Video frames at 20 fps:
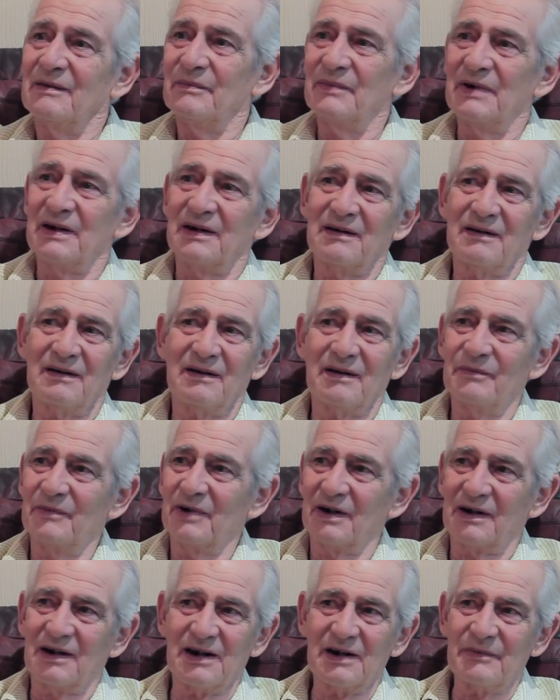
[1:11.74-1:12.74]
but I'm
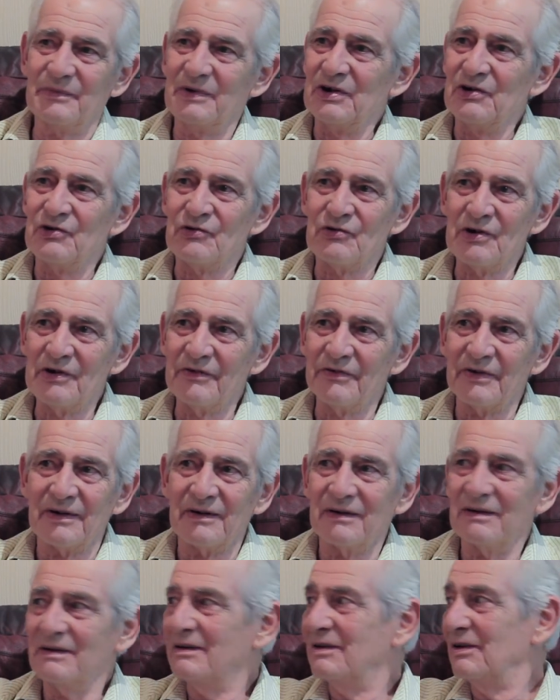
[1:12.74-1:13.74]
not going to be
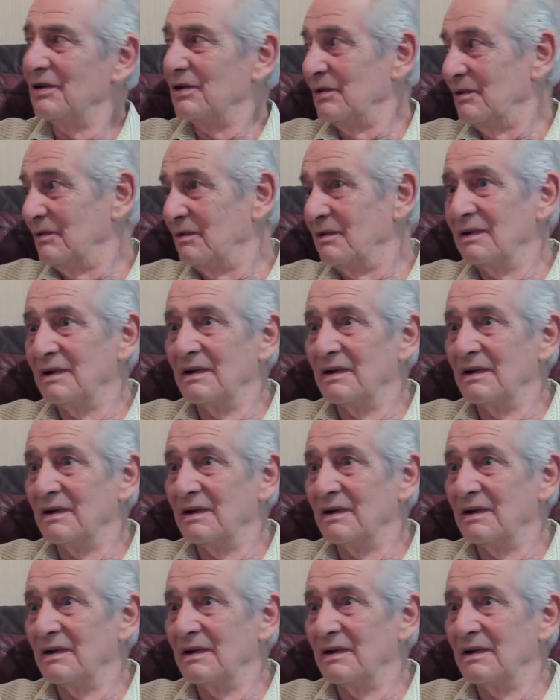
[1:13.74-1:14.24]
driven to